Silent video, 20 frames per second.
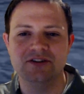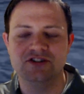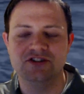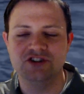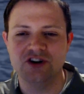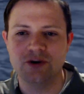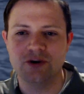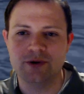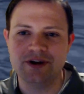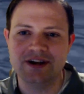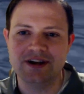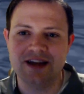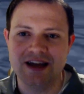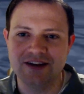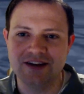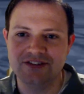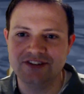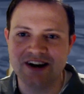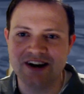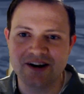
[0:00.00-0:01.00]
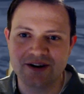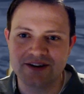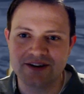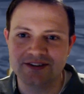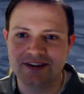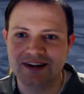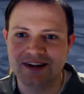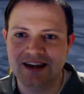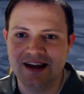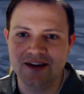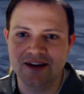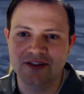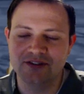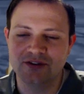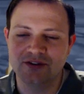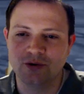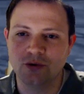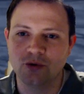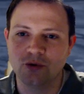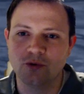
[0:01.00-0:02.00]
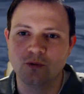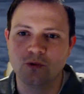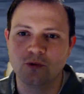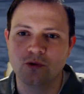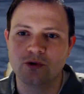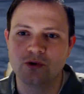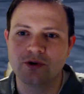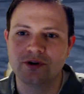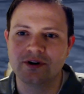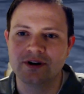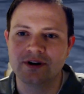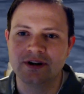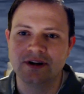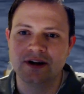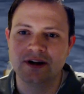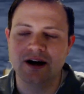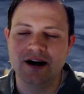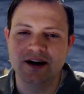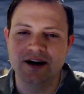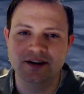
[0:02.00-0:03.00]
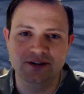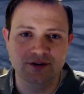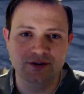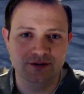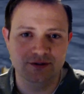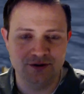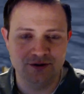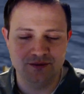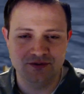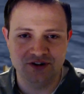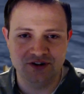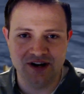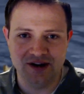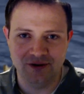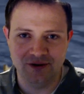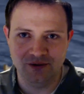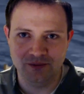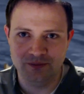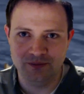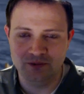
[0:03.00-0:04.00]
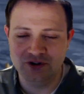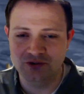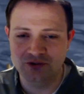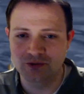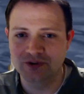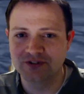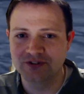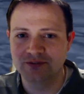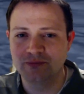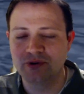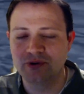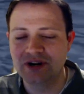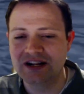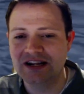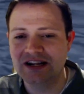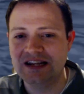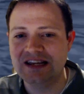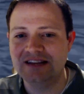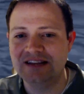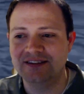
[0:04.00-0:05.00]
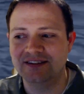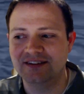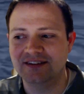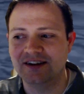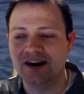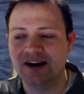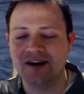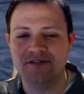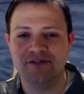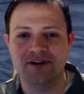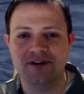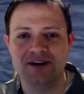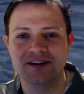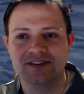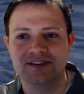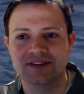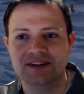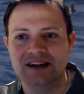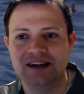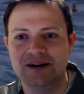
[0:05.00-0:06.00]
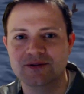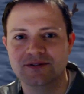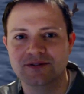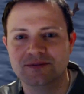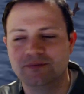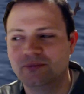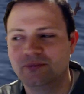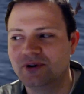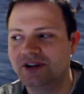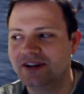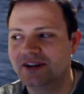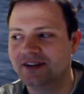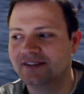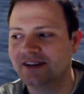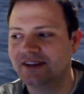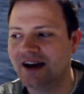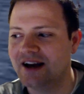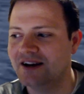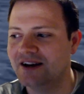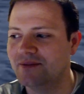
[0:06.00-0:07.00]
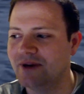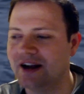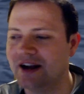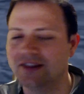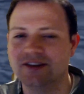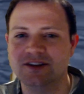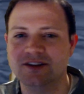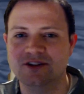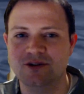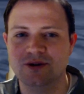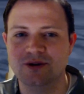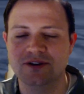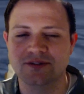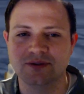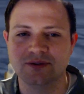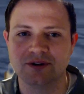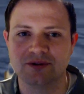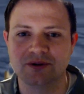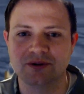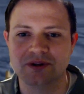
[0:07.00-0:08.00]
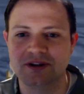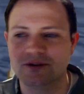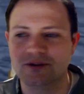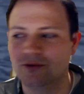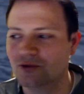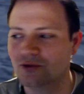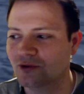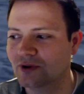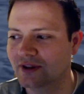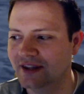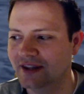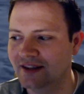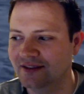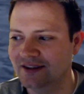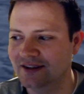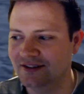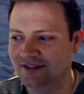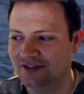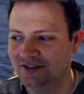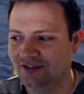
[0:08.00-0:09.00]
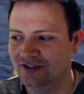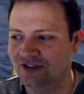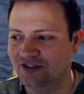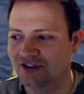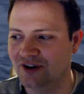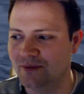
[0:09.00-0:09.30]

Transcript: Joey and Darren today on the Total War YouTube channel, which was pretty neat stuff, honestly. I was pretty excited about it. The units look really cool, and let's just